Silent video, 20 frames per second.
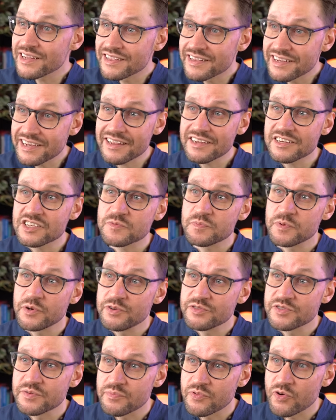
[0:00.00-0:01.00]
a little
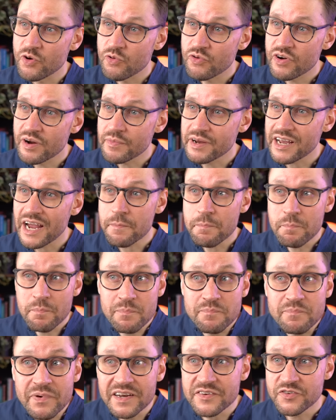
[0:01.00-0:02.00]
experience in programming, I
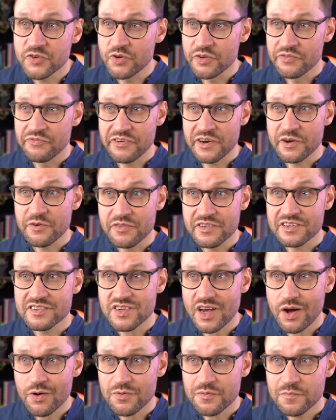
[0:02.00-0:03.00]
bet you can figure
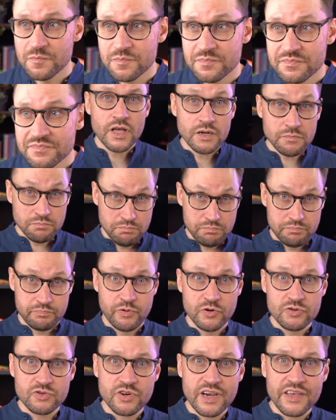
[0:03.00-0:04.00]
this out. Then
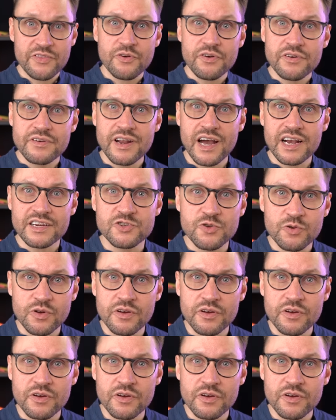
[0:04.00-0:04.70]
put together a nice